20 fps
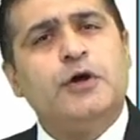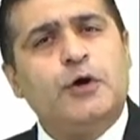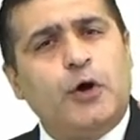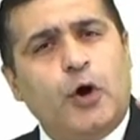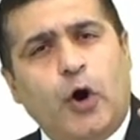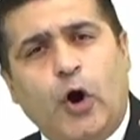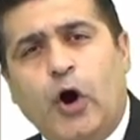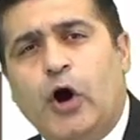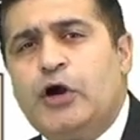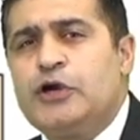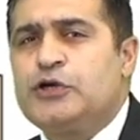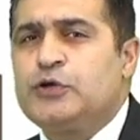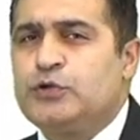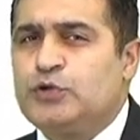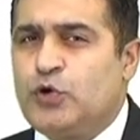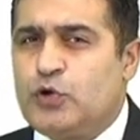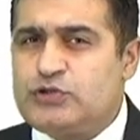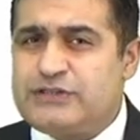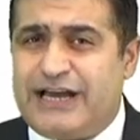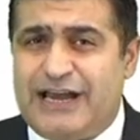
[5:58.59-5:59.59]
onto
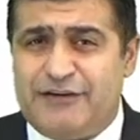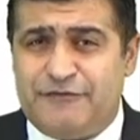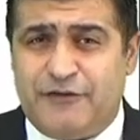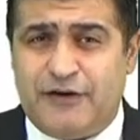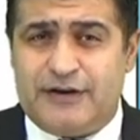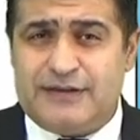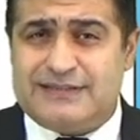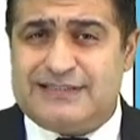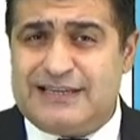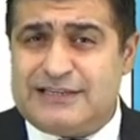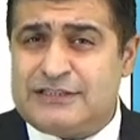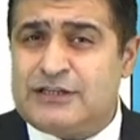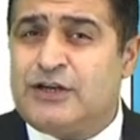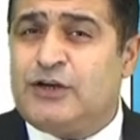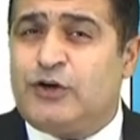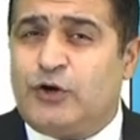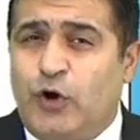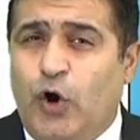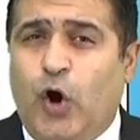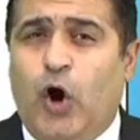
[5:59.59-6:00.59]
those IFRSs,
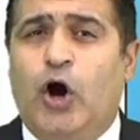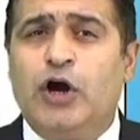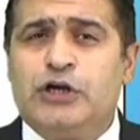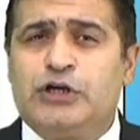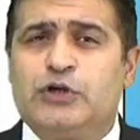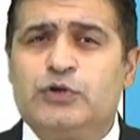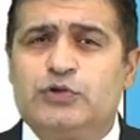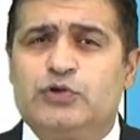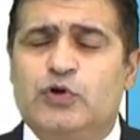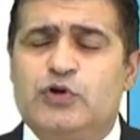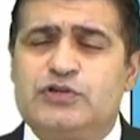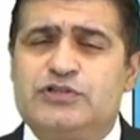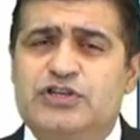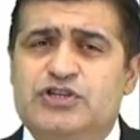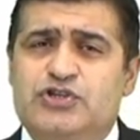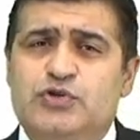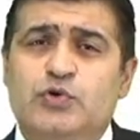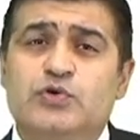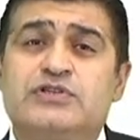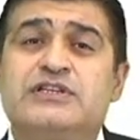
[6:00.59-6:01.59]
onto those
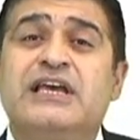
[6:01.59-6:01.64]
issues,